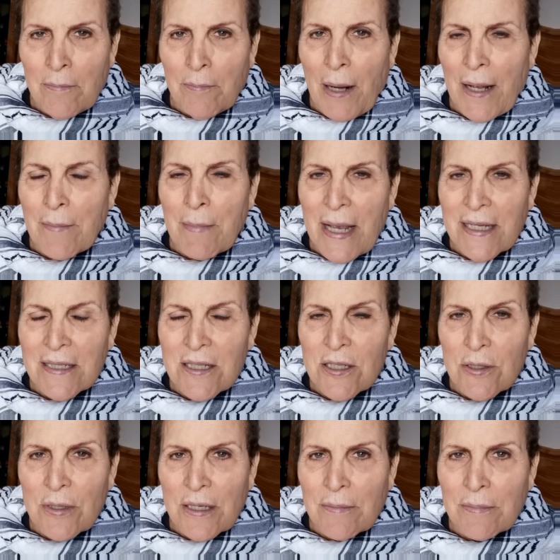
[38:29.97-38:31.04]
by
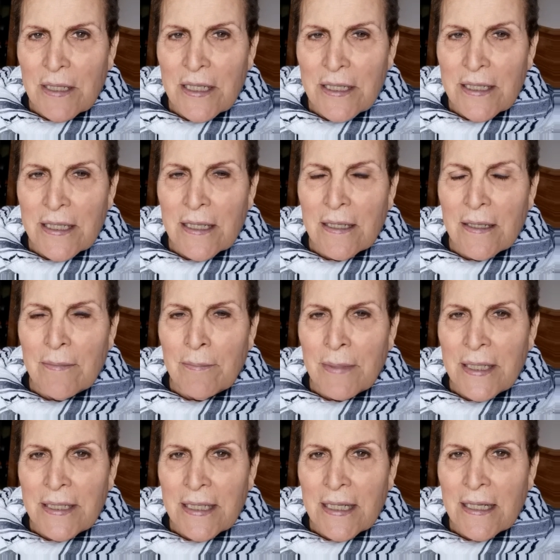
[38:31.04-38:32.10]
mainstream
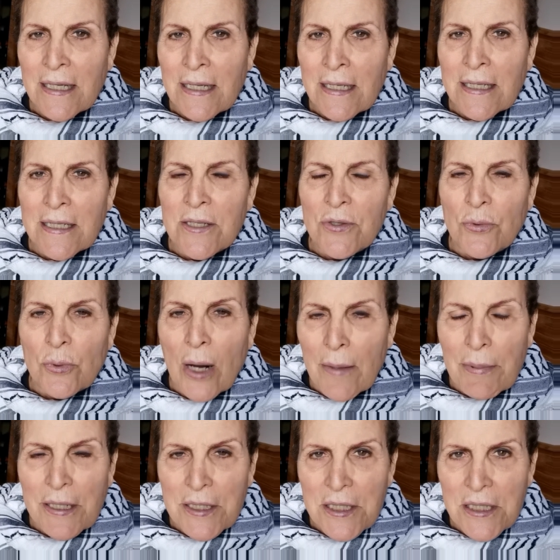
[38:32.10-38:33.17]
media is
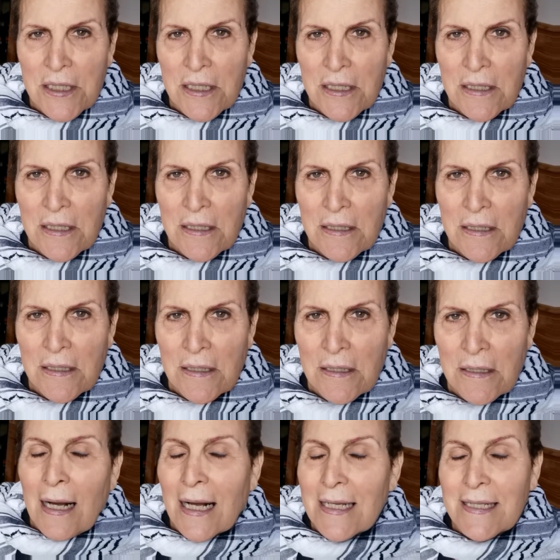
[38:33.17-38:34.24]
rubbish.
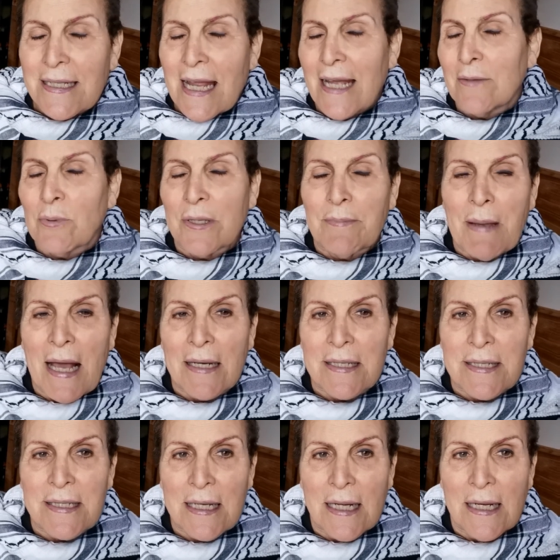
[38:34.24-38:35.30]
I stand with
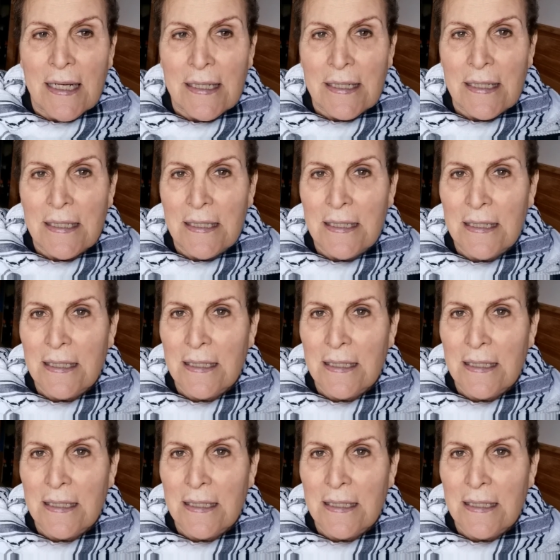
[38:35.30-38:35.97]
Palestine.